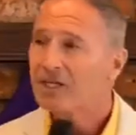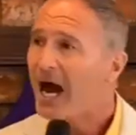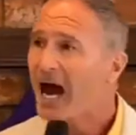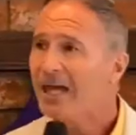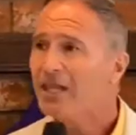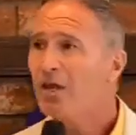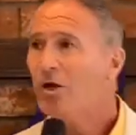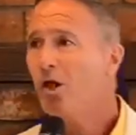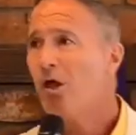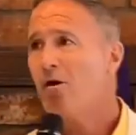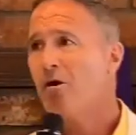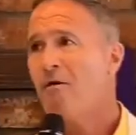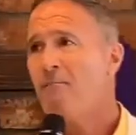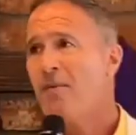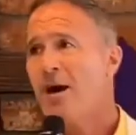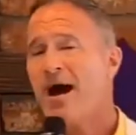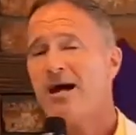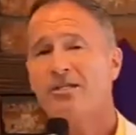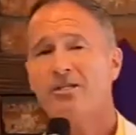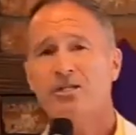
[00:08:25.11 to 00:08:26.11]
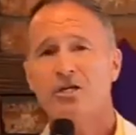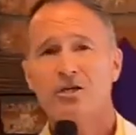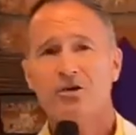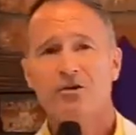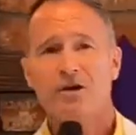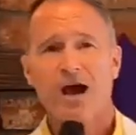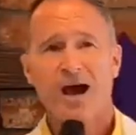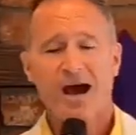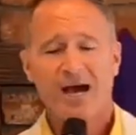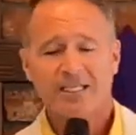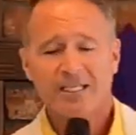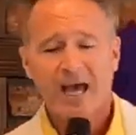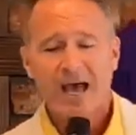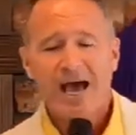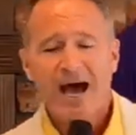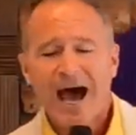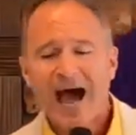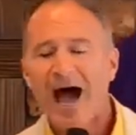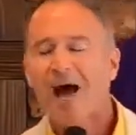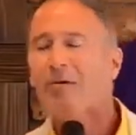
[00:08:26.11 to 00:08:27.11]
I don't know about you guys.
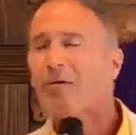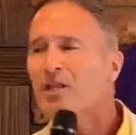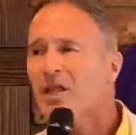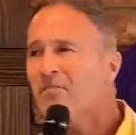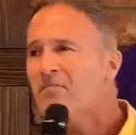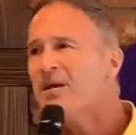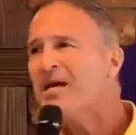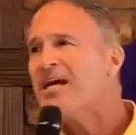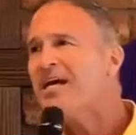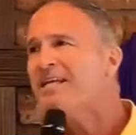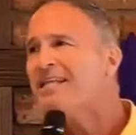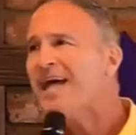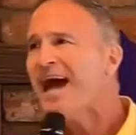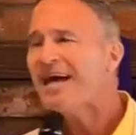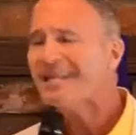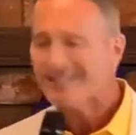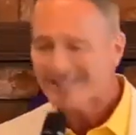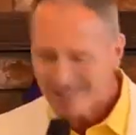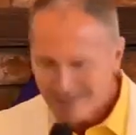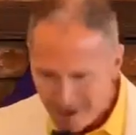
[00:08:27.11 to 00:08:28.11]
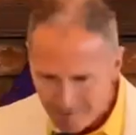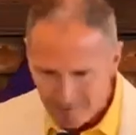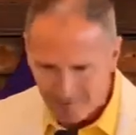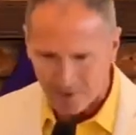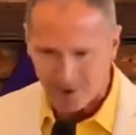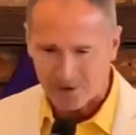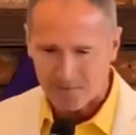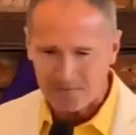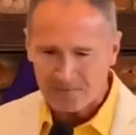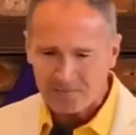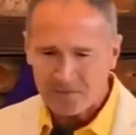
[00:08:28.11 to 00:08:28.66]
I want to be in that number.